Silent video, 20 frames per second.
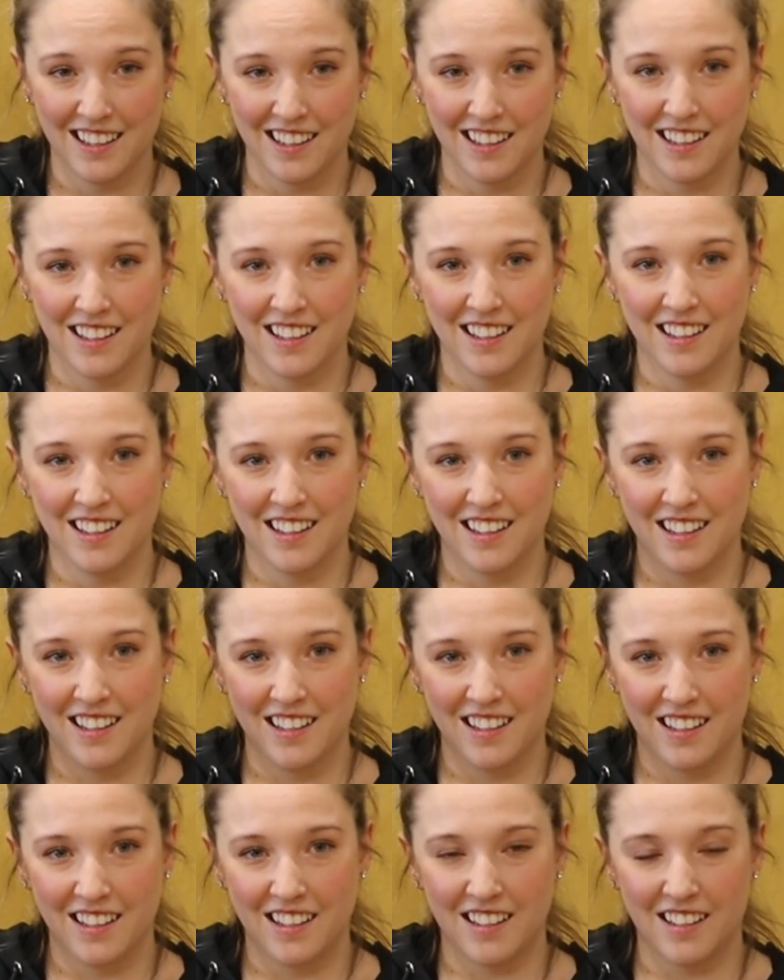
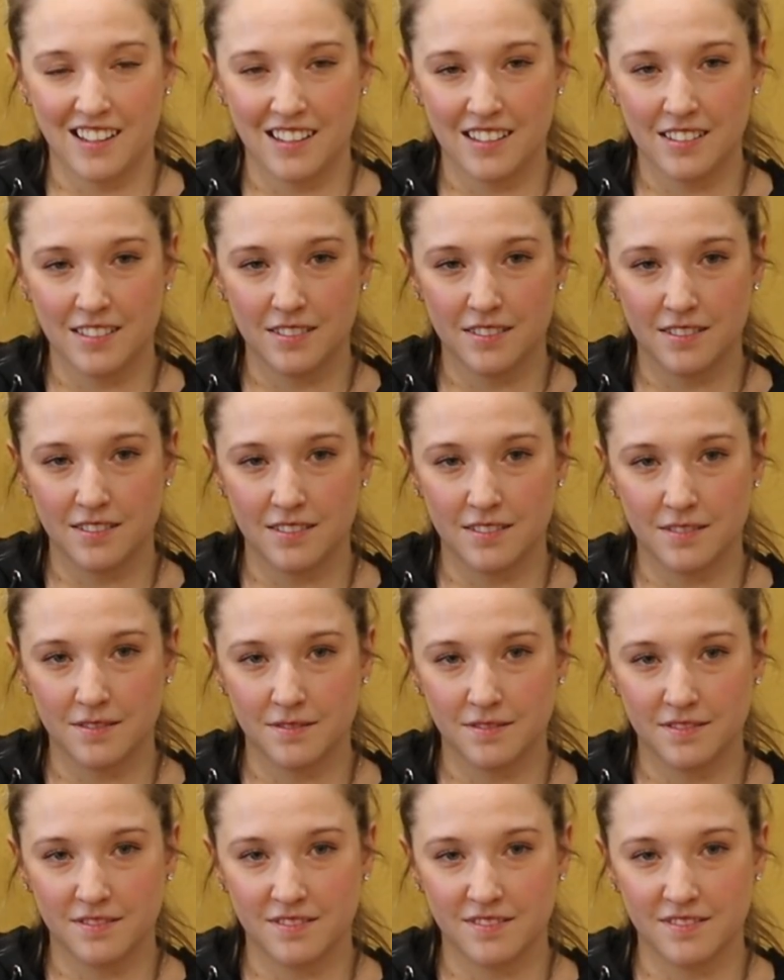
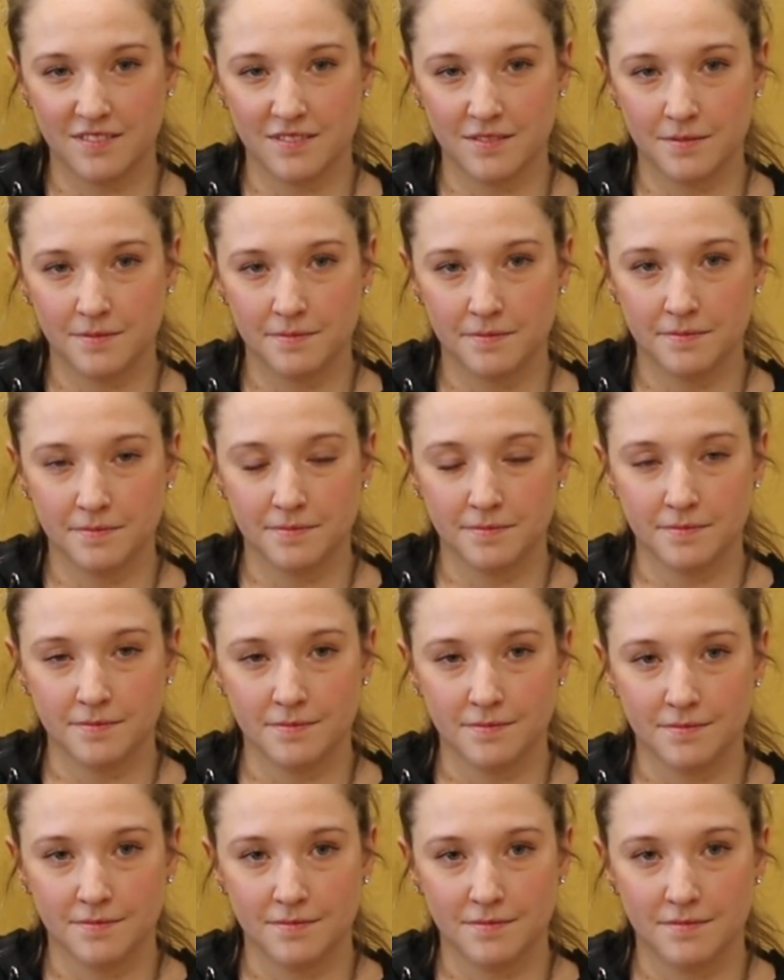
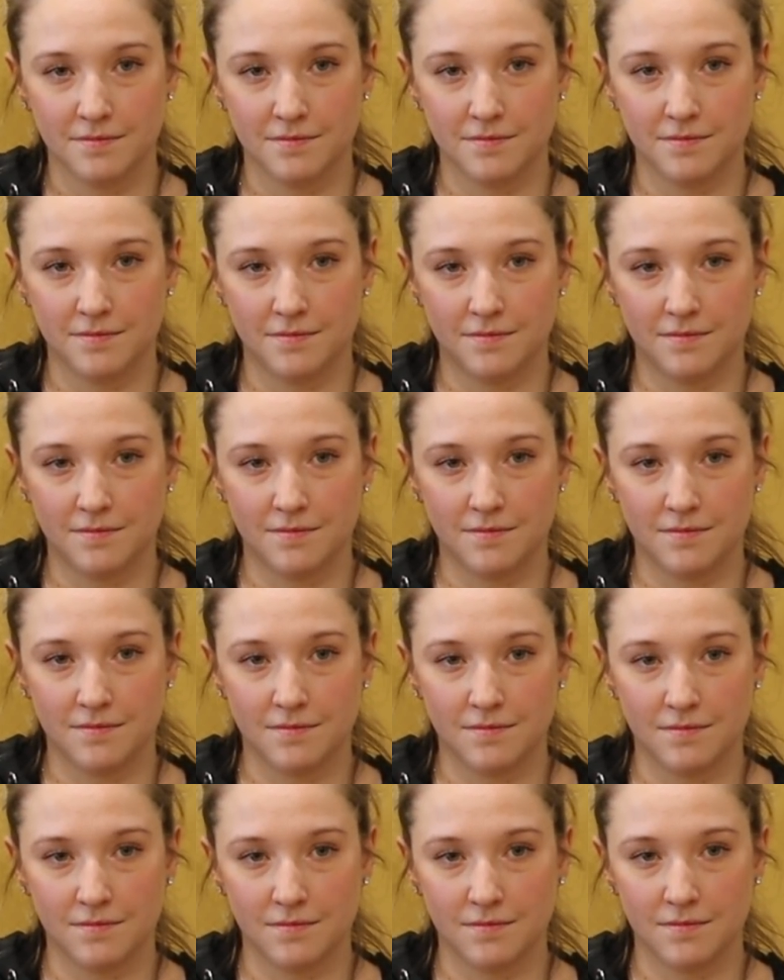
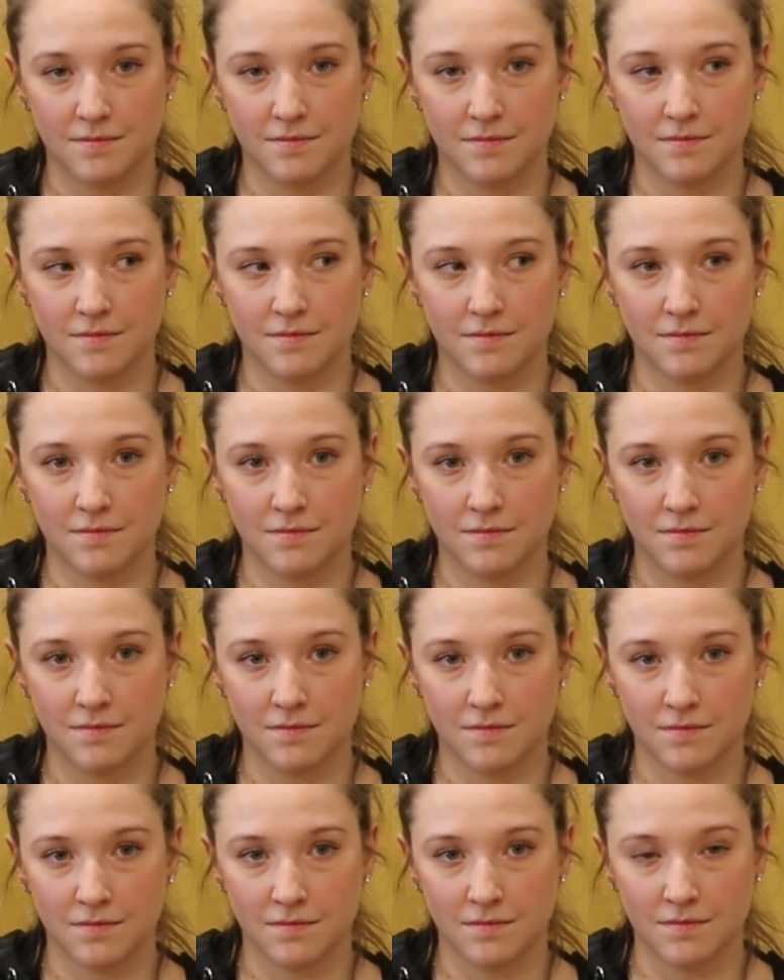
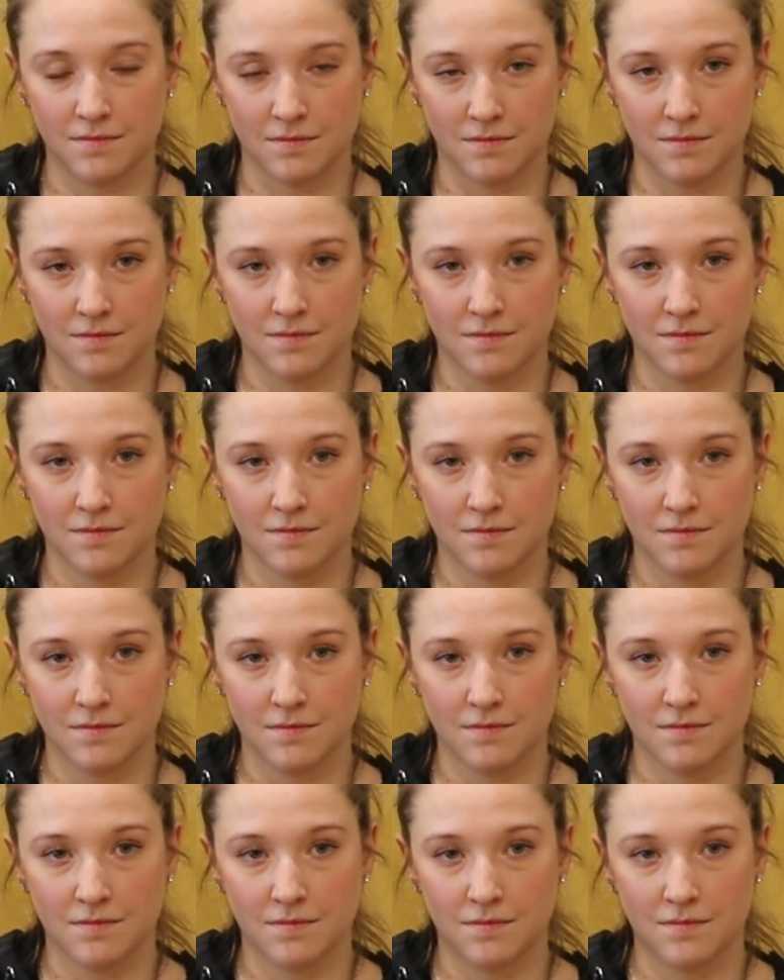
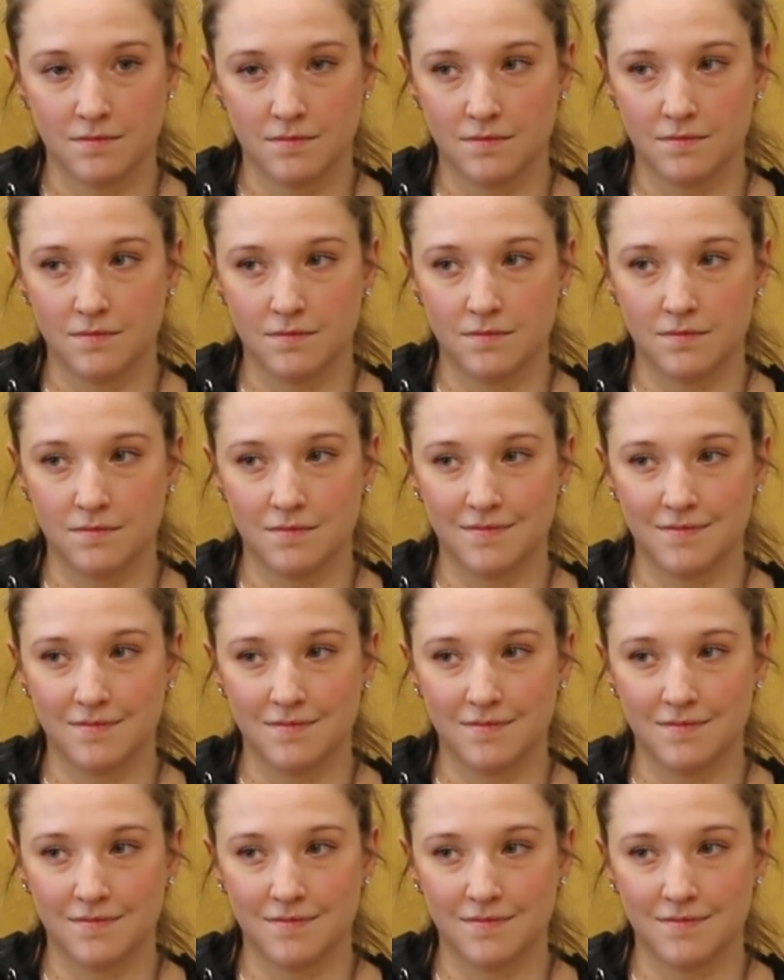This person isn't speaking.